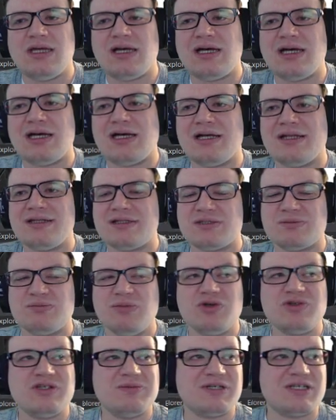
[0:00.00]

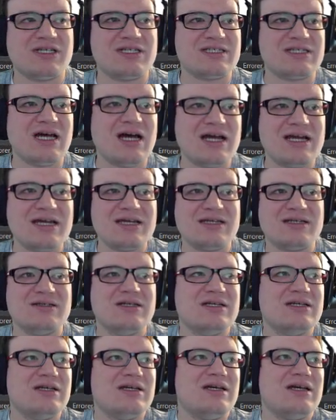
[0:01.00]
mostly because I
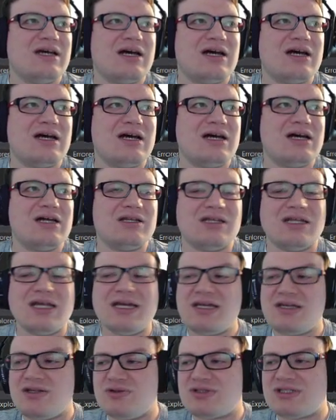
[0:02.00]

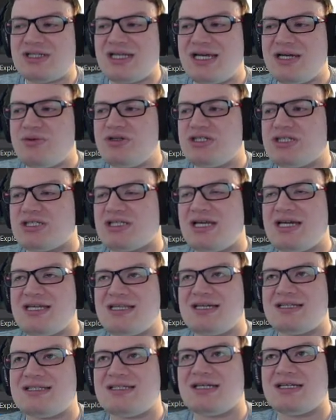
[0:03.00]
like those languages, like
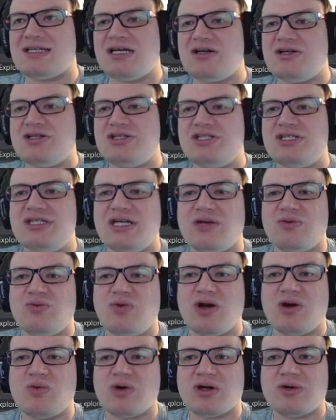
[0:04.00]
that technology, and
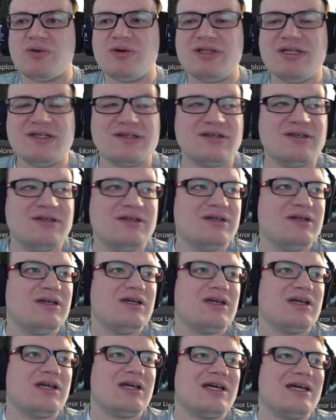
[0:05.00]
want to work with it.
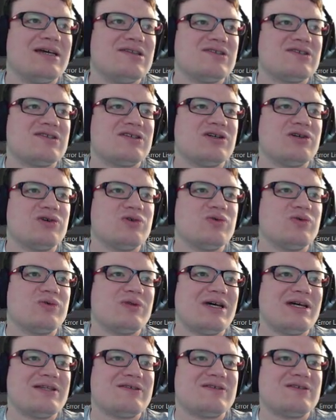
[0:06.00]
And so
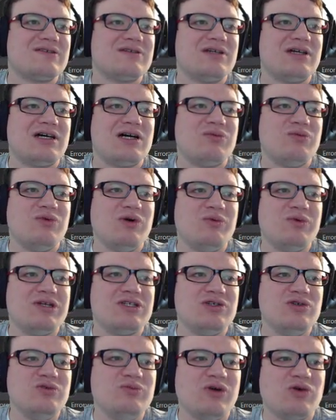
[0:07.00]
that's what we
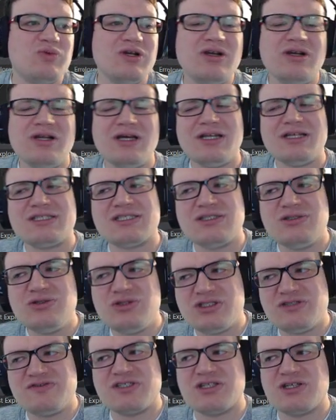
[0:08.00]
do, but we are not
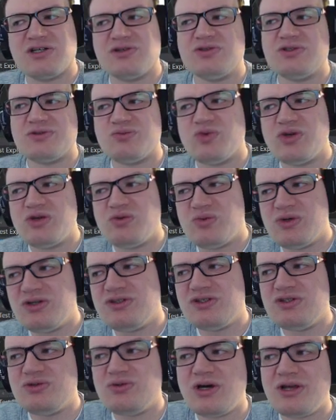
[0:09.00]
exclusive to those, and we will
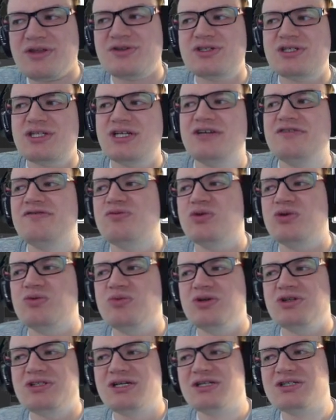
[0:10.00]
do other stuff. We
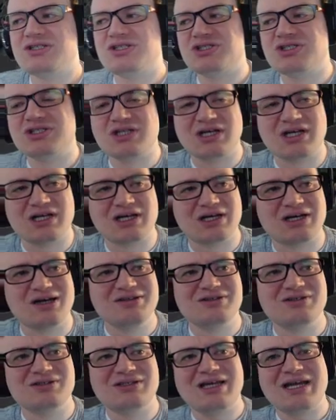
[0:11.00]
will touch
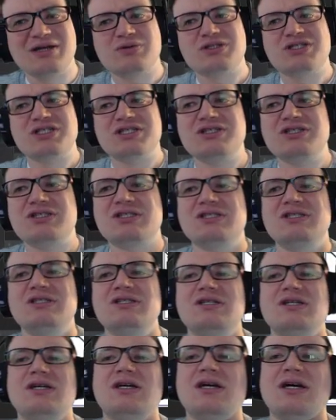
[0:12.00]
other languages,
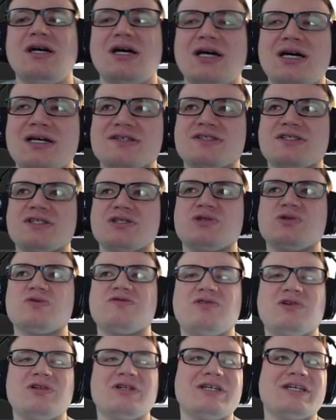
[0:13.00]
so
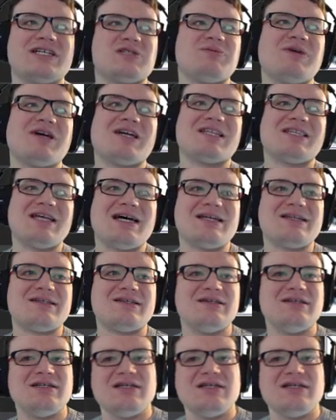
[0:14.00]
fully expect that.